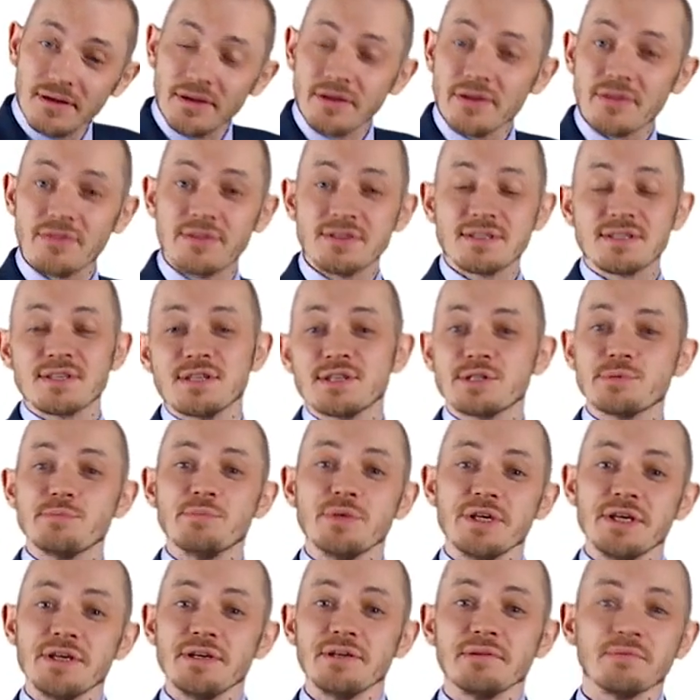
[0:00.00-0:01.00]
This is
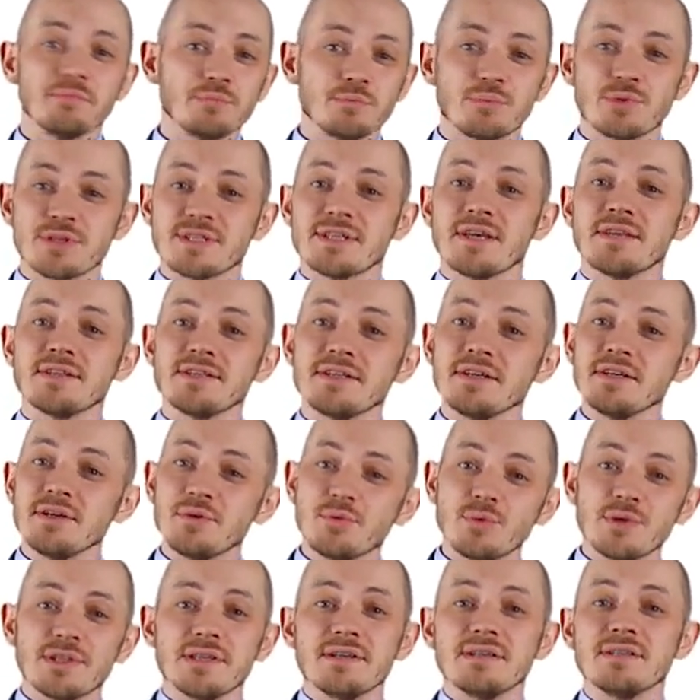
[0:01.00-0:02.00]
me presenting
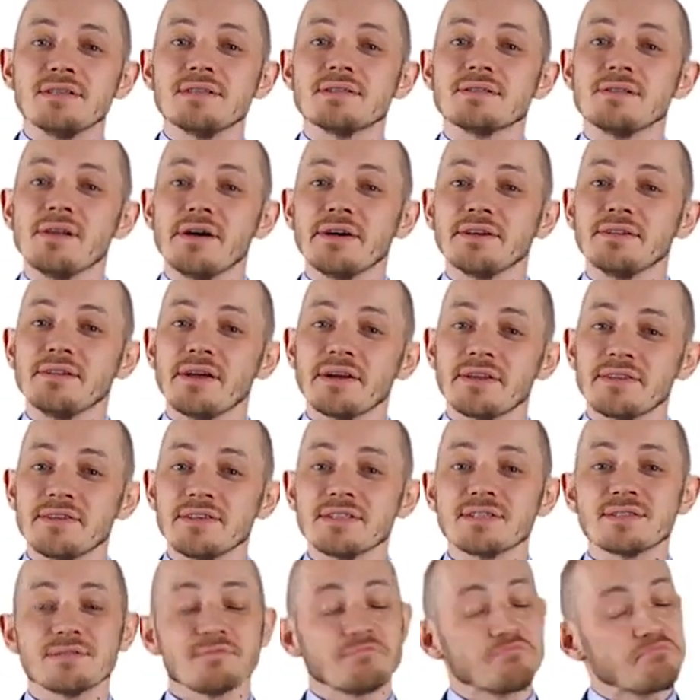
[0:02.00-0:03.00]
with a slide like
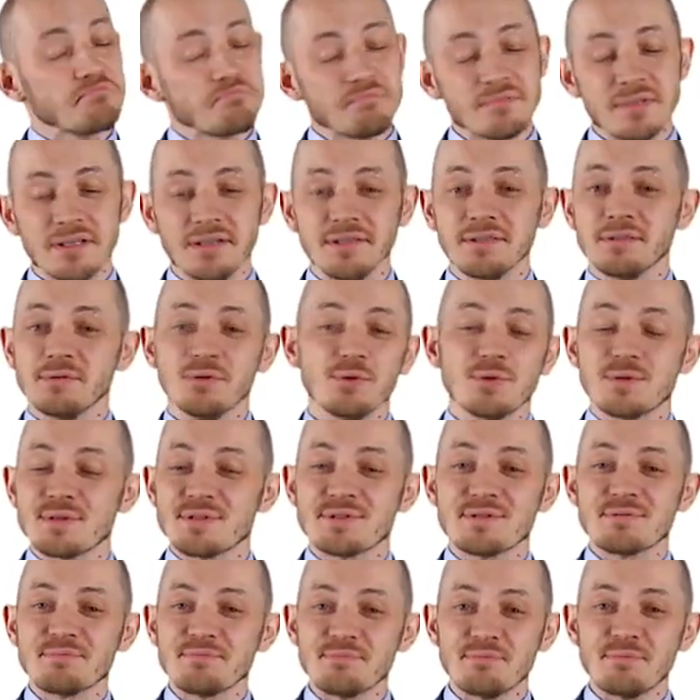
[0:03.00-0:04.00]
this. It
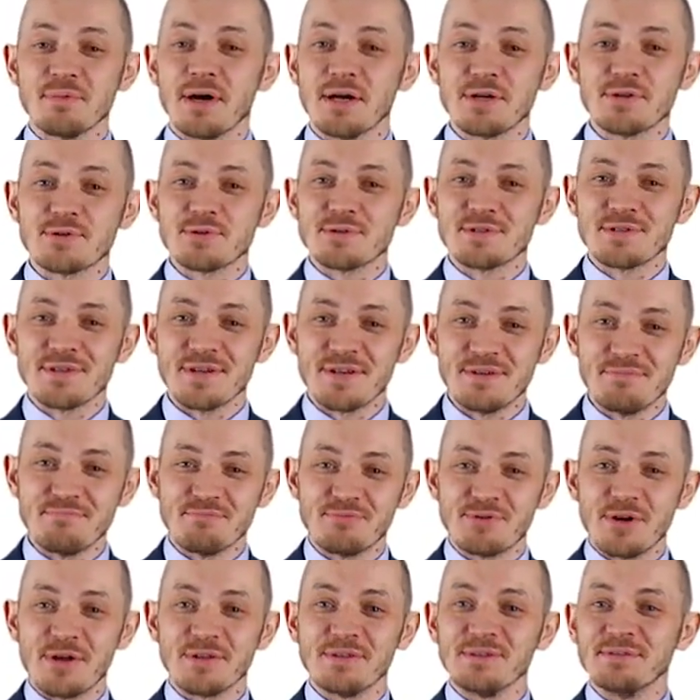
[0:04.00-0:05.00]
looks, I should say,
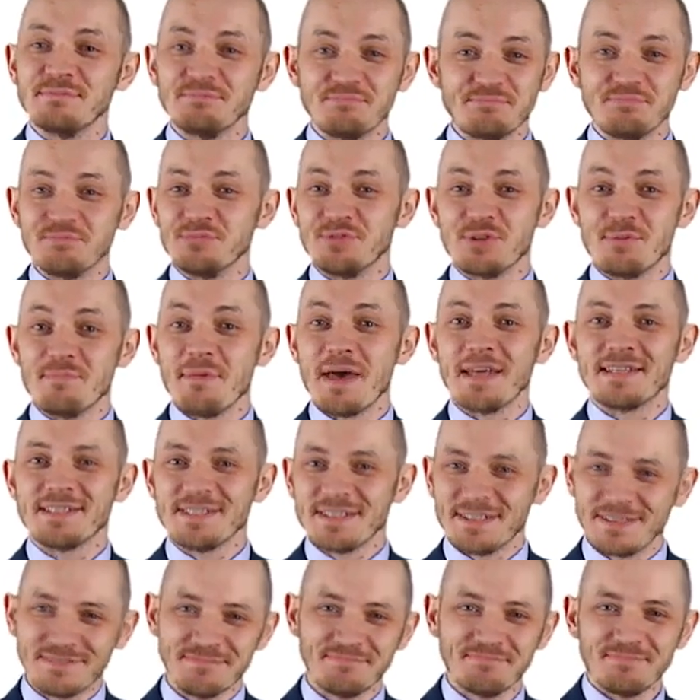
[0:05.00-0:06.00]
rather
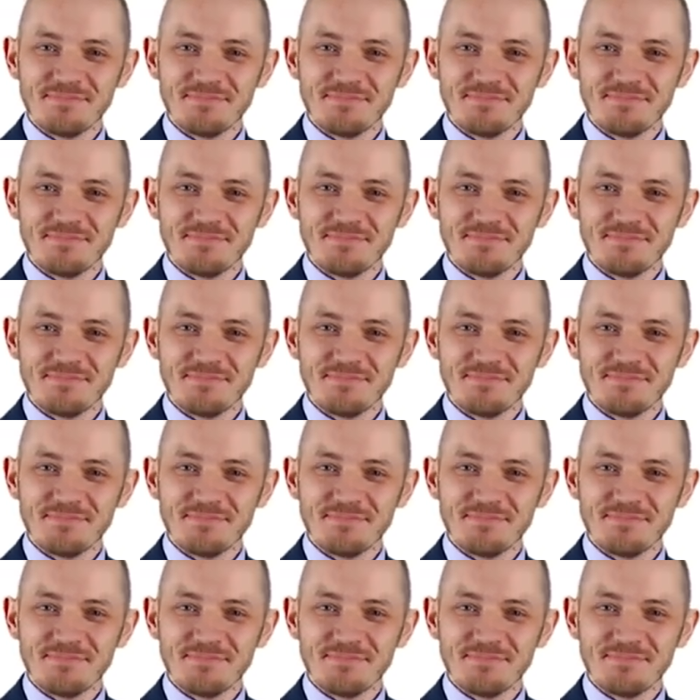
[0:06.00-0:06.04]
dramatic.